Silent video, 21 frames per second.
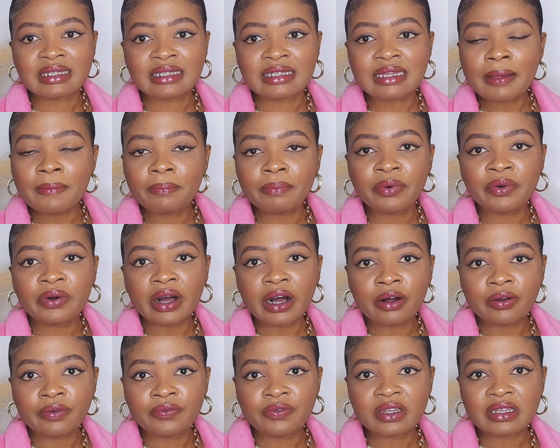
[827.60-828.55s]
simple
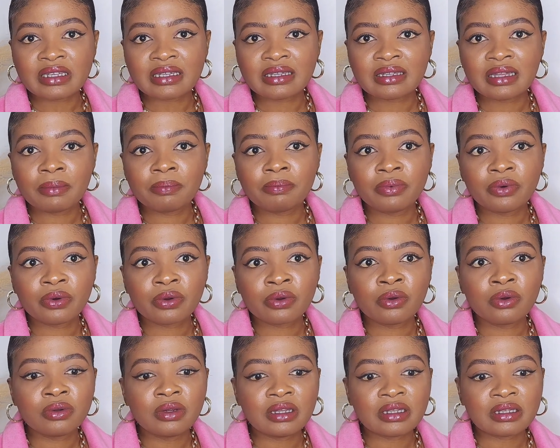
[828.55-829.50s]
outfits, simple
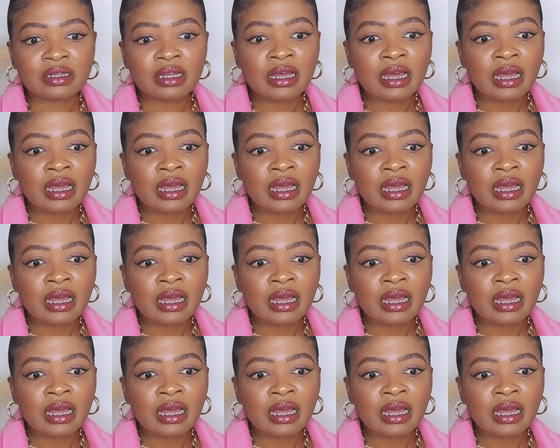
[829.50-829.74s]
clothing,